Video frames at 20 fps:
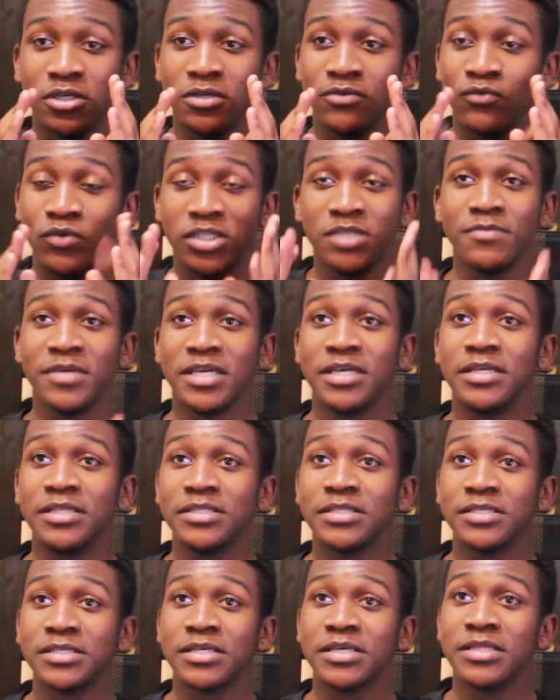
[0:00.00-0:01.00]
which
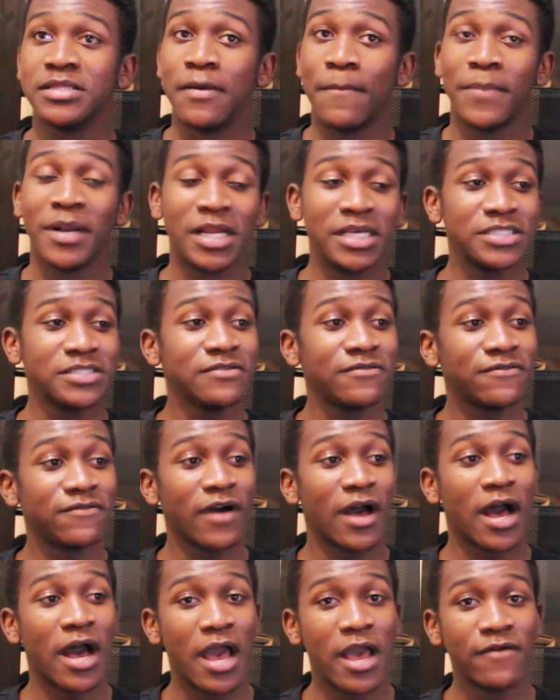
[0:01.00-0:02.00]
means the PlayStation
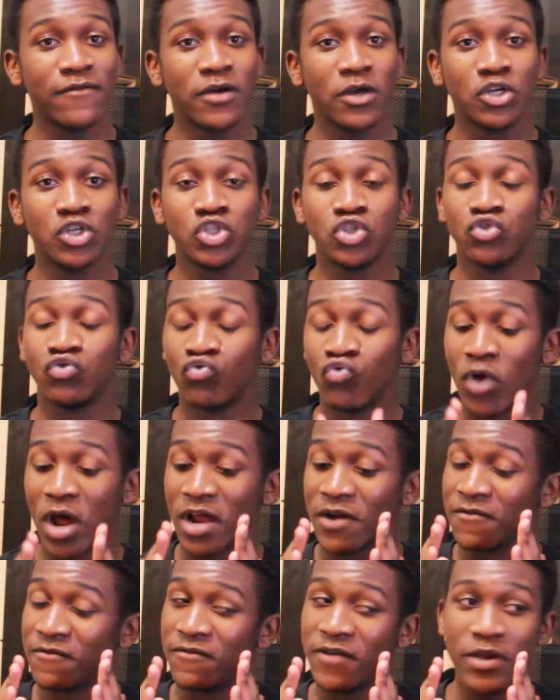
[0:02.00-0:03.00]
5 should run
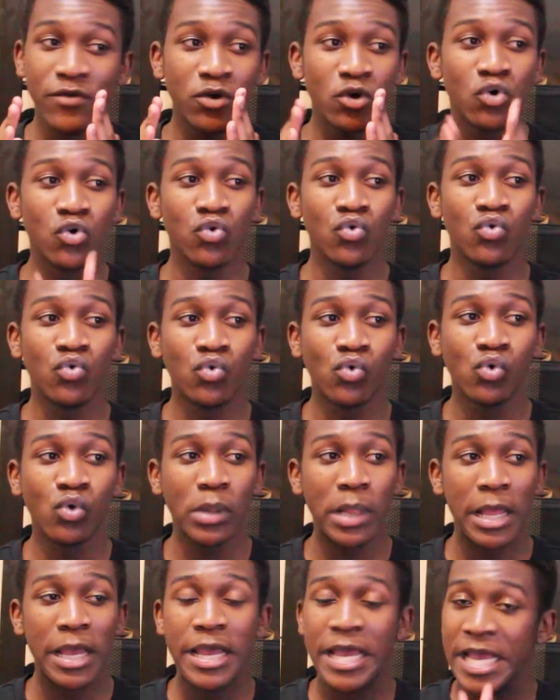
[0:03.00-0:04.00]
very cool
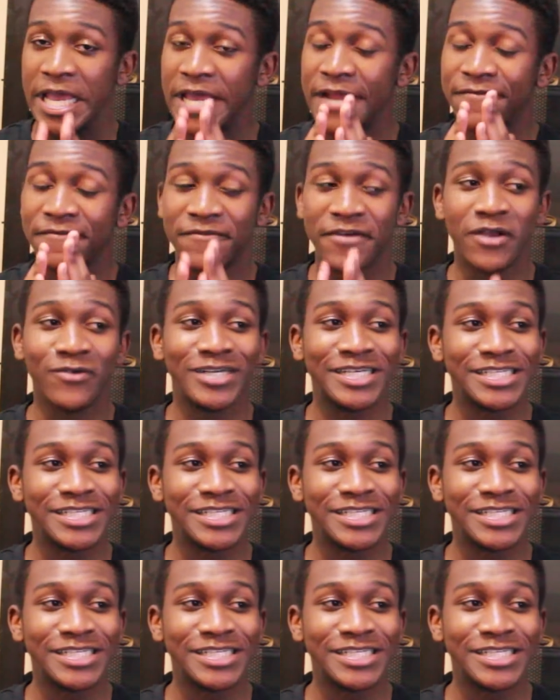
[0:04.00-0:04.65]
and very